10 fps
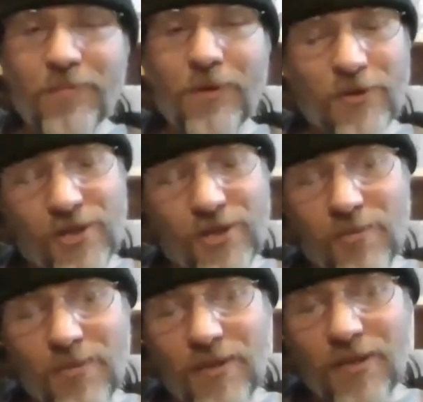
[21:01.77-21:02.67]

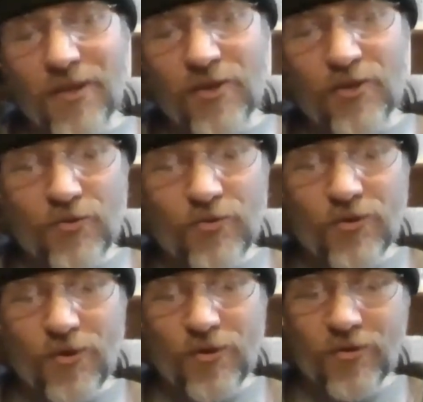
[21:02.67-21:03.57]
Shuzo
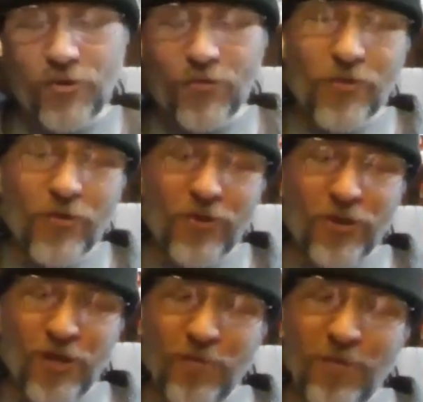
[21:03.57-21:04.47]

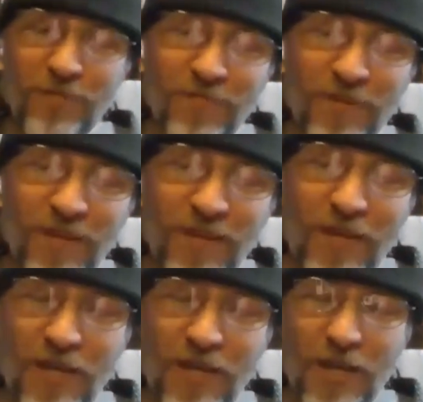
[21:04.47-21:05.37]
Oshimi,
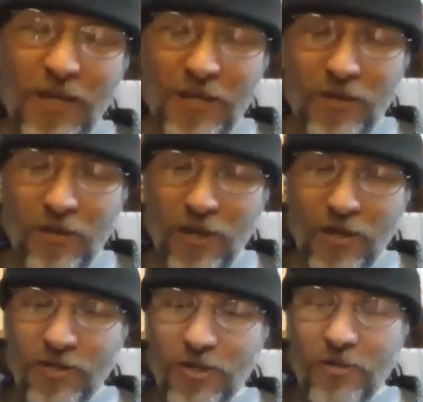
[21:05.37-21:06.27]
a
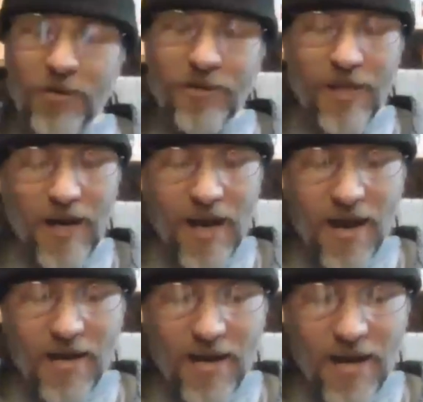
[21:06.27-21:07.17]
series that I
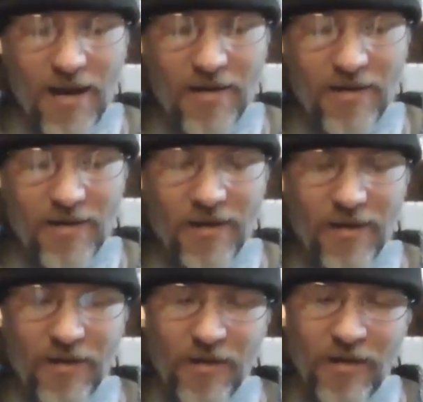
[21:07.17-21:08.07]
hadn't had yet,
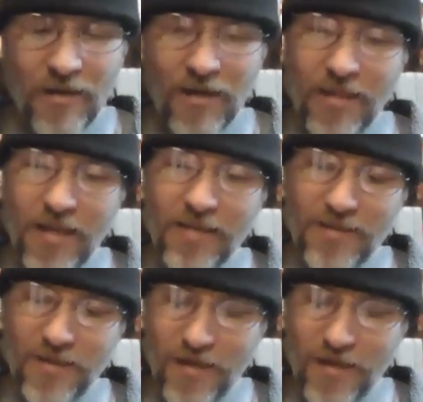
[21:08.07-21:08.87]
and that's